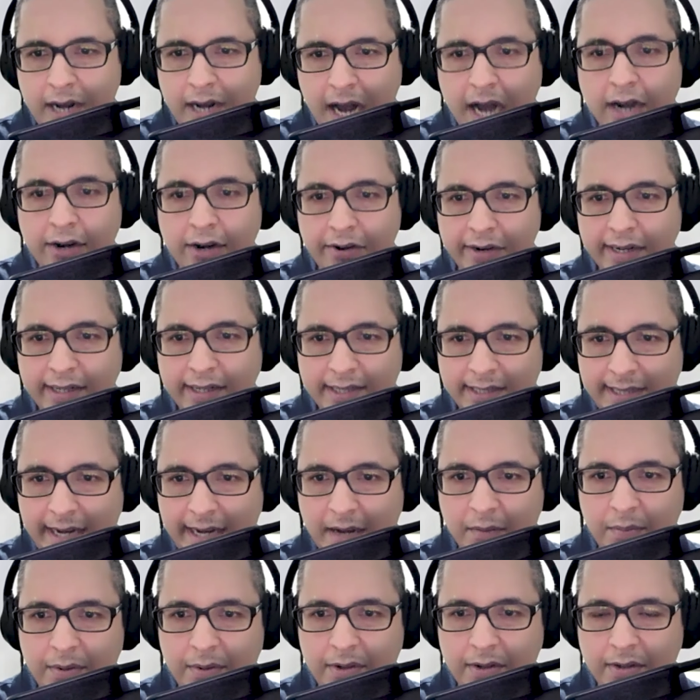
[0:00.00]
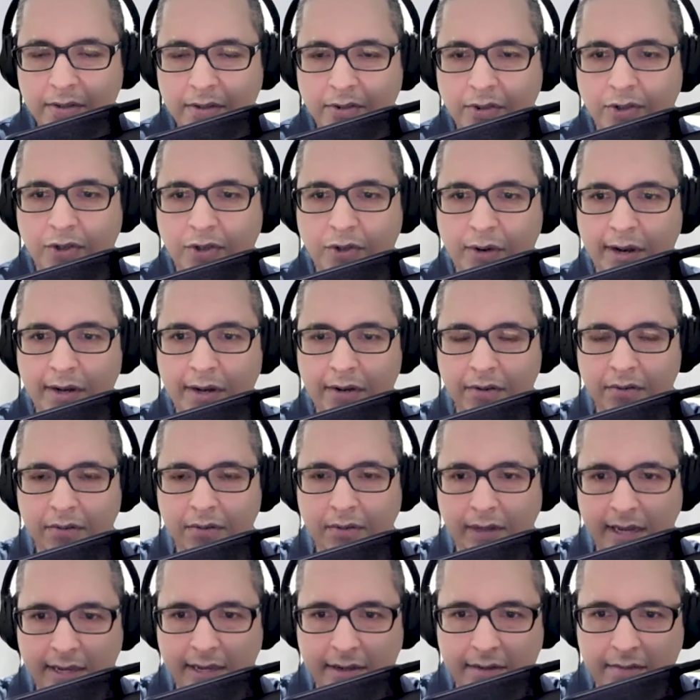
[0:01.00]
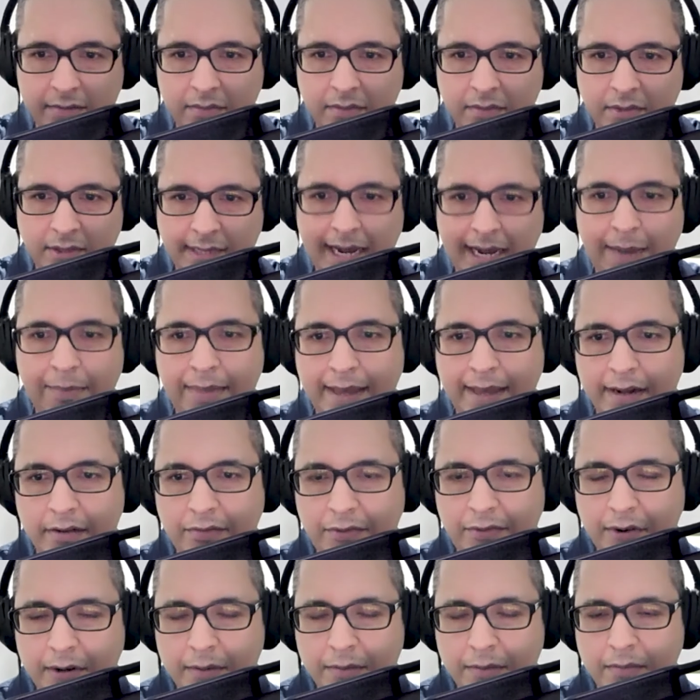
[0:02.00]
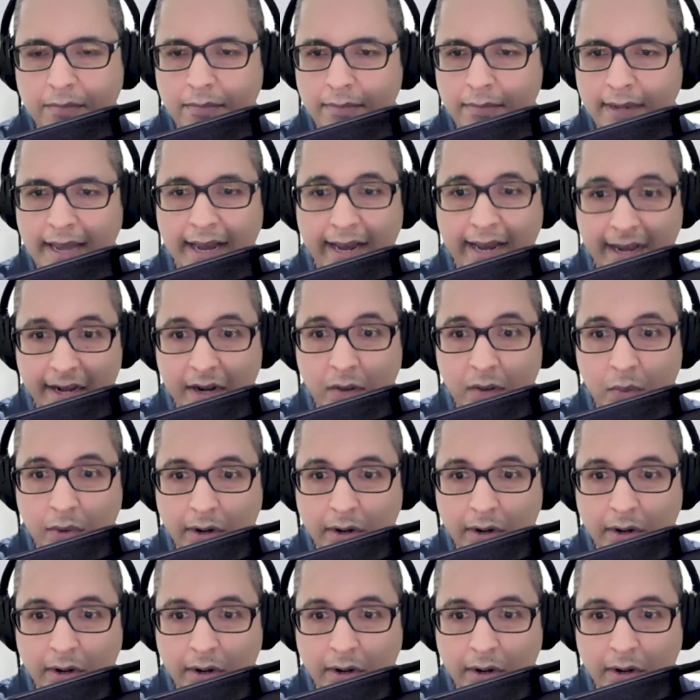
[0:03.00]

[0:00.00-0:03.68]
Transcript: concrete step to try to like stop that from getting any